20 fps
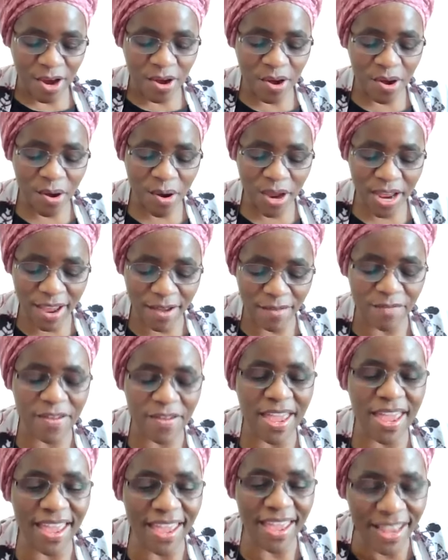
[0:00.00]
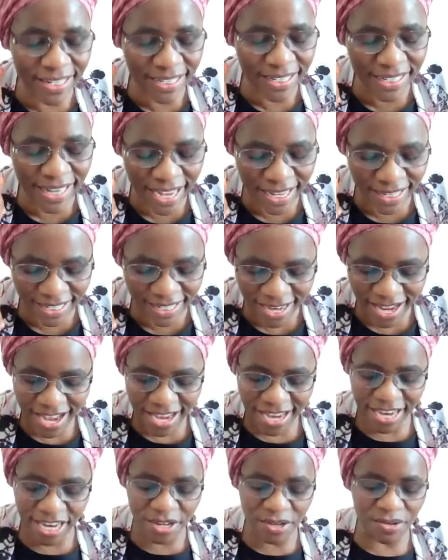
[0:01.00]
nor have entered
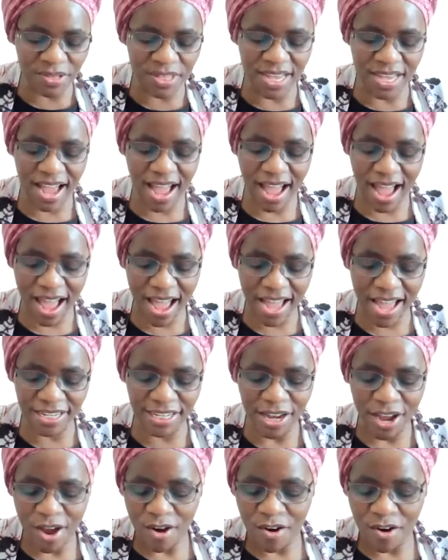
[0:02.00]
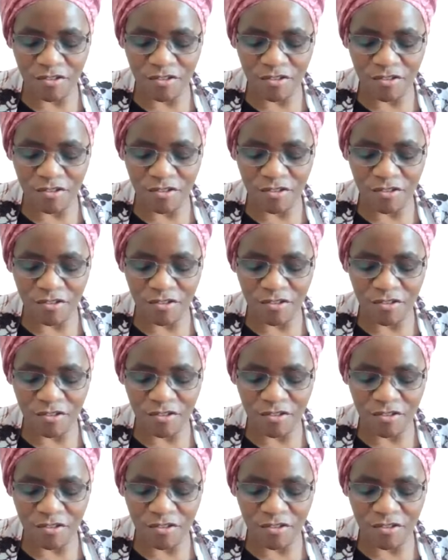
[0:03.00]
into the heart